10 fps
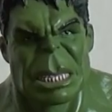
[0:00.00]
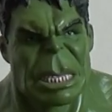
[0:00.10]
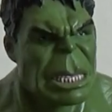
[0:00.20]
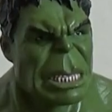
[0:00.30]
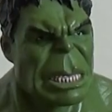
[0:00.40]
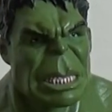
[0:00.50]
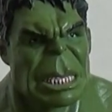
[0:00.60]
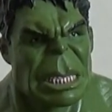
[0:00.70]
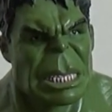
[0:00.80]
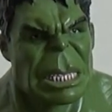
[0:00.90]
about this
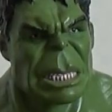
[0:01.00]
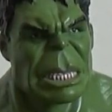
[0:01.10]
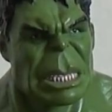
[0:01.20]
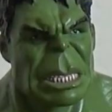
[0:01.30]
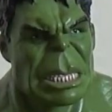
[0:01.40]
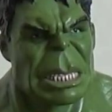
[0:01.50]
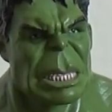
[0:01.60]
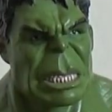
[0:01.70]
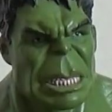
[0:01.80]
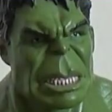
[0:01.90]
figure except
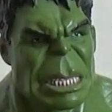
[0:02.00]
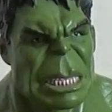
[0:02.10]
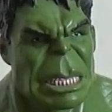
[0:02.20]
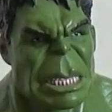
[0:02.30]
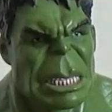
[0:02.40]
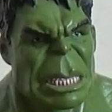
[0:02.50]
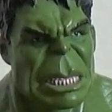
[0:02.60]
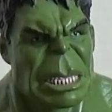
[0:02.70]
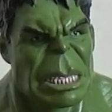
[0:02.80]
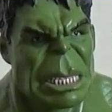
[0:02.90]
for um, a
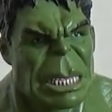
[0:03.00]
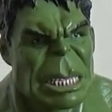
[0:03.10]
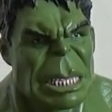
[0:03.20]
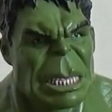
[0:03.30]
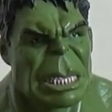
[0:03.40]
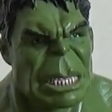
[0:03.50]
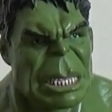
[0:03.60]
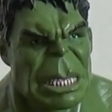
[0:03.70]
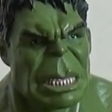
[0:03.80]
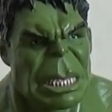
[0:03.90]
little bit of waist swivel
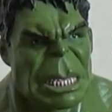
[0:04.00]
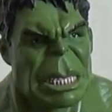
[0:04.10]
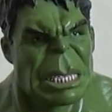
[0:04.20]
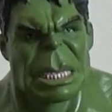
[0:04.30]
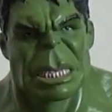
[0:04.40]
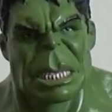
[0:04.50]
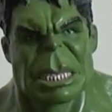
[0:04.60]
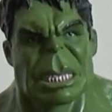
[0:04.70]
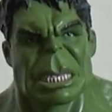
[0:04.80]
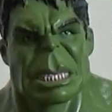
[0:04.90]
right here.
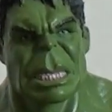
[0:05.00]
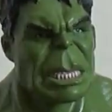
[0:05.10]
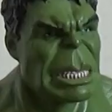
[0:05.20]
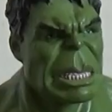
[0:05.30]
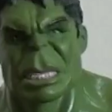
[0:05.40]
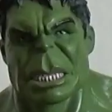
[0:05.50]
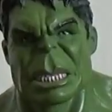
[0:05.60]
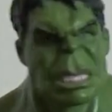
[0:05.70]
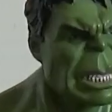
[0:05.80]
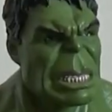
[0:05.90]
Overall, it
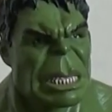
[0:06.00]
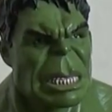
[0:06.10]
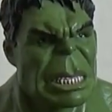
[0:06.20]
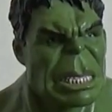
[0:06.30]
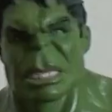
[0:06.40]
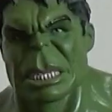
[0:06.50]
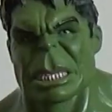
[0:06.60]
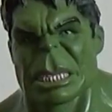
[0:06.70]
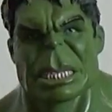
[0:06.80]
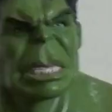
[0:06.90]
is an amazing figure.